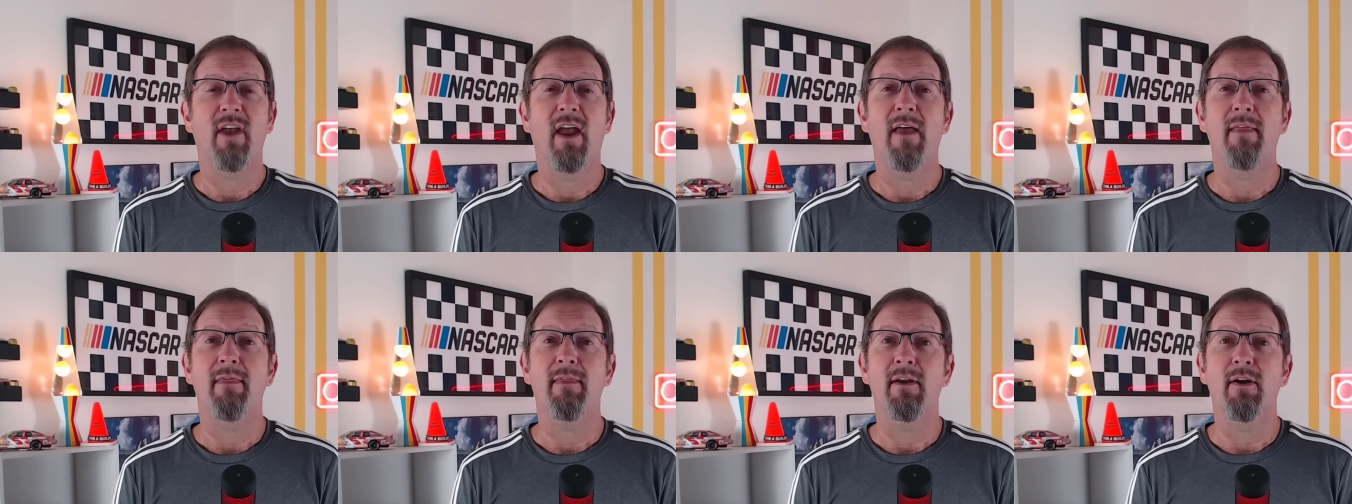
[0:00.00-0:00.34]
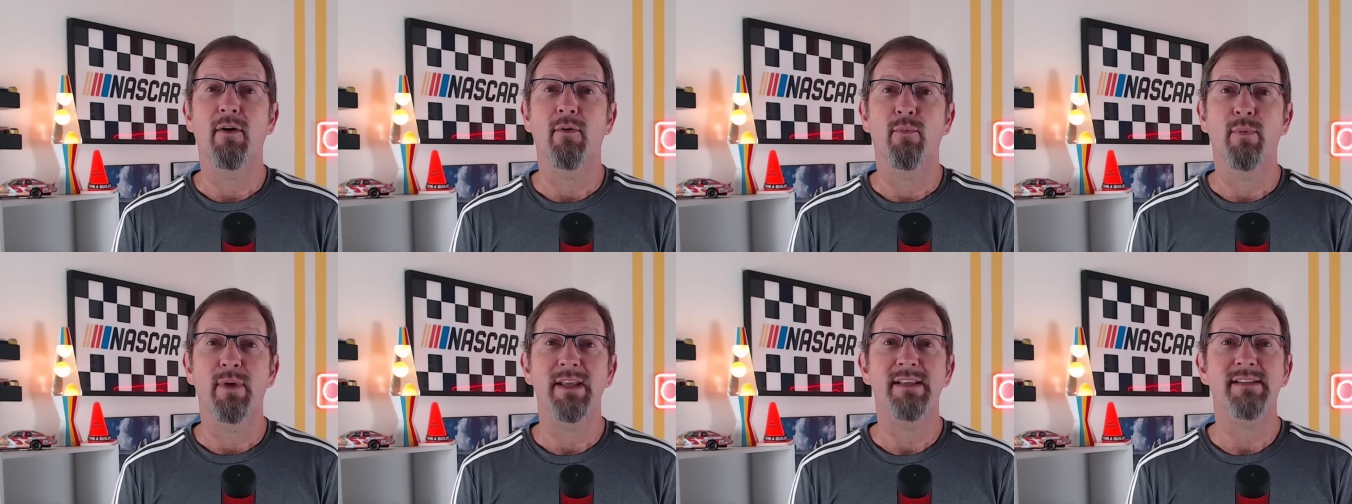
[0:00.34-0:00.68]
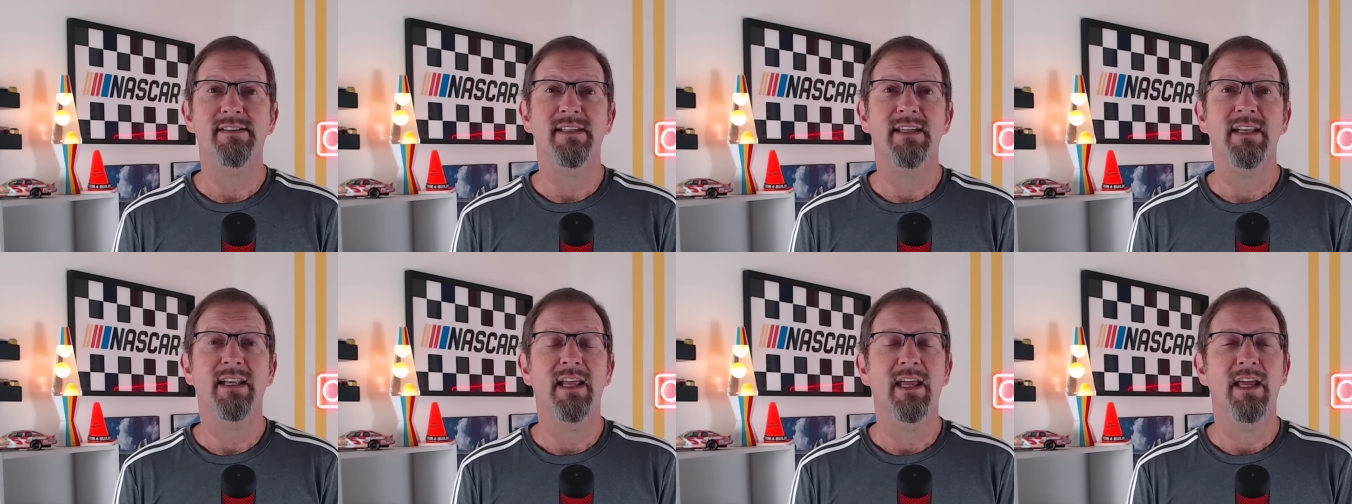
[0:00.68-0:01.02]
and their
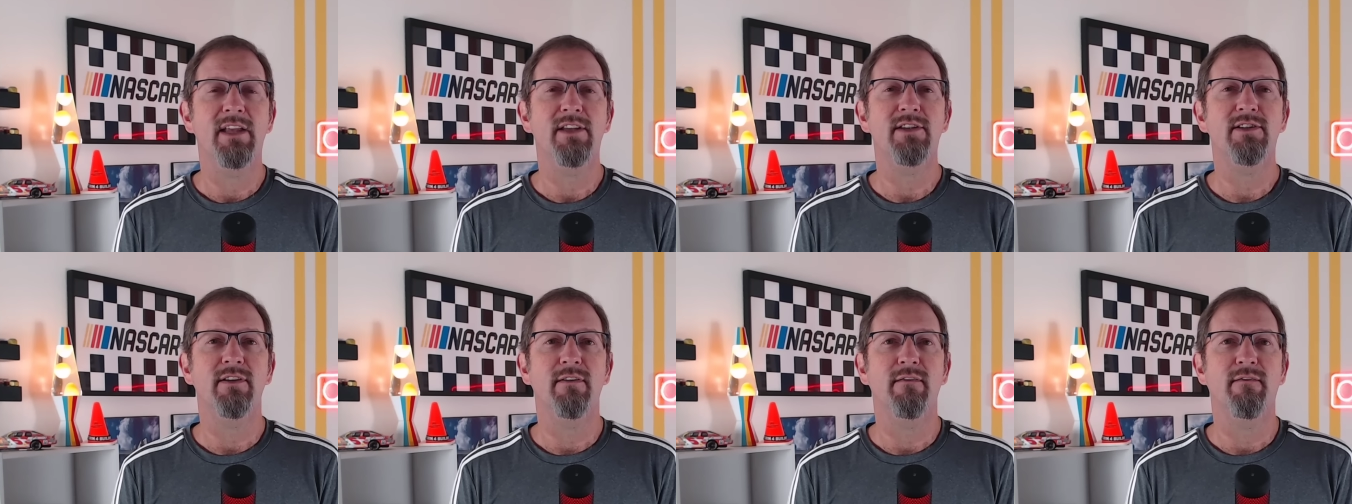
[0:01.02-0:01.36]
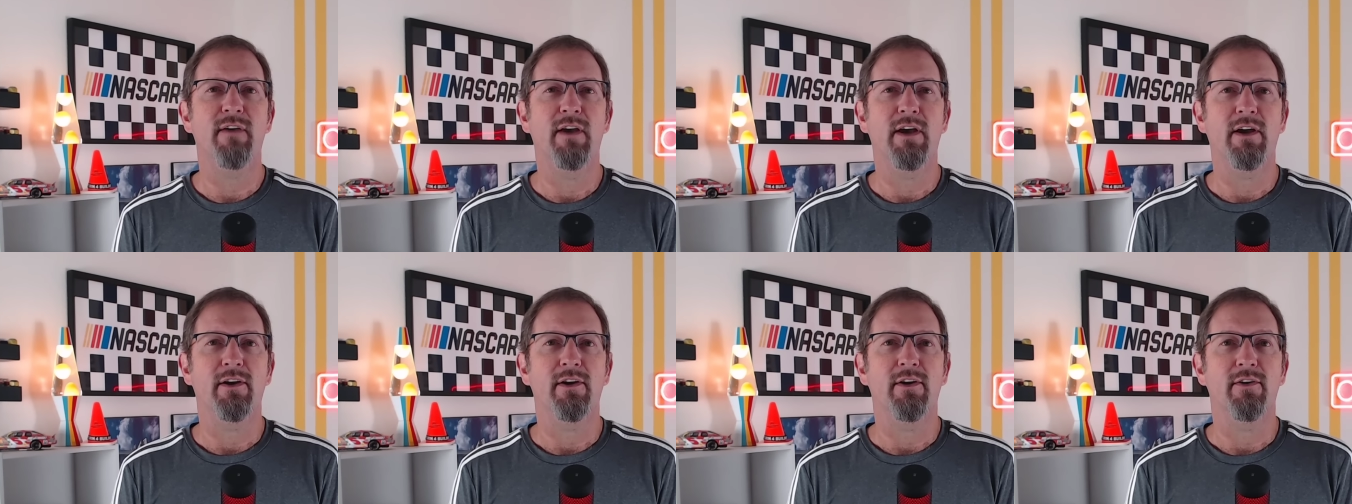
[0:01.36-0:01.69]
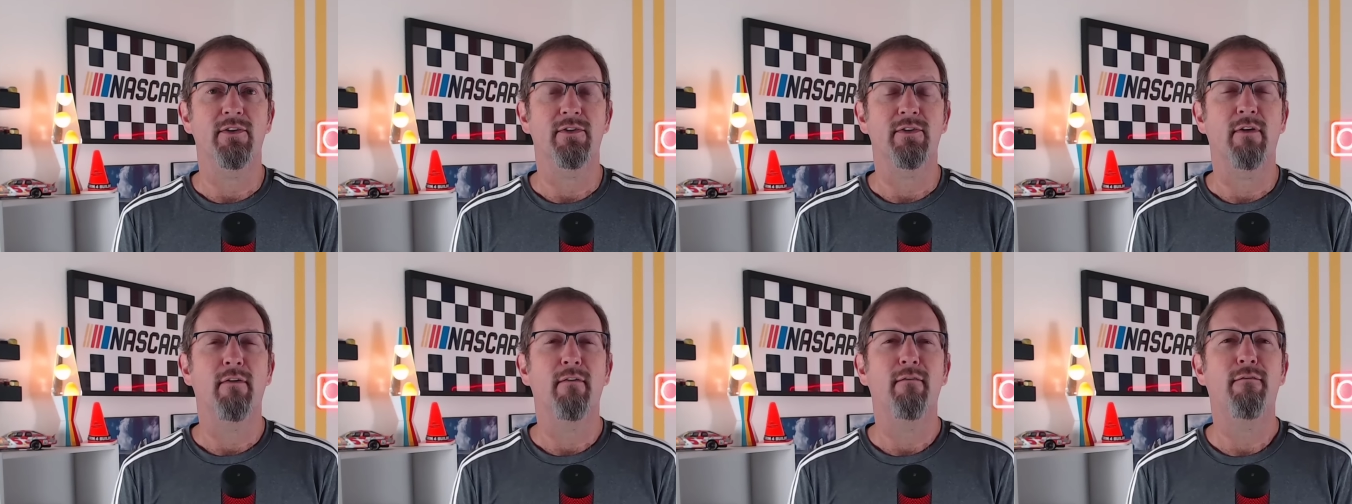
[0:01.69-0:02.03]
recent engine failures,